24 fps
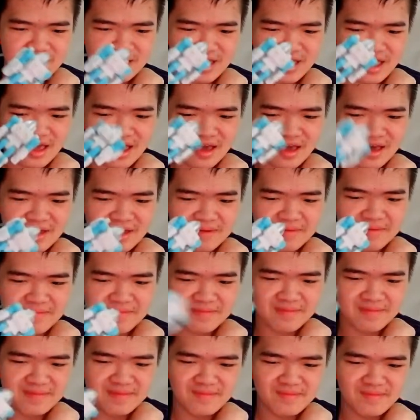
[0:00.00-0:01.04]
Um.
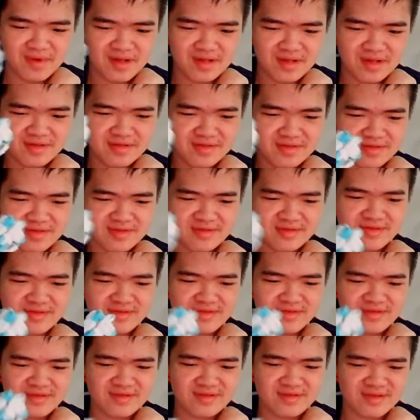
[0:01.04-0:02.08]
Well.
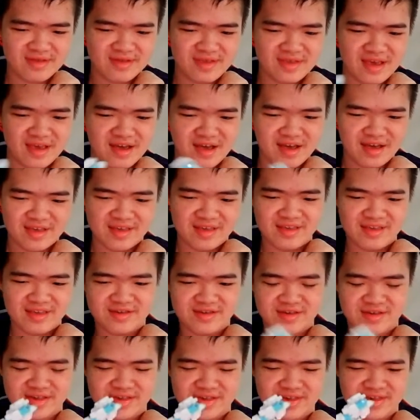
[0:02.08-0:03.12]
Yeah. He's
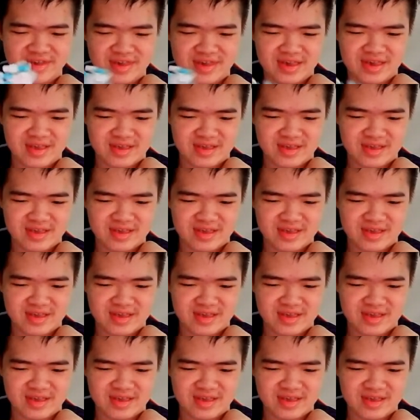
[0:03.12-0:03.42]
just.